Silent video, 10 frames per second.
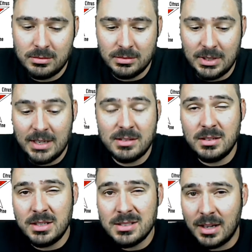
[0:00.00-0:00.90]
likes and
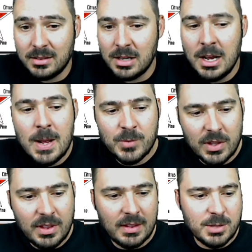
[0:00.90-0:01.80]
dislikes. So I
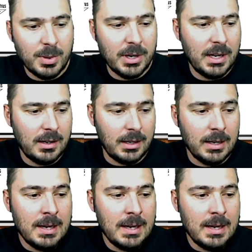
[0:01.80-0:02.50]
think that's pretty handy.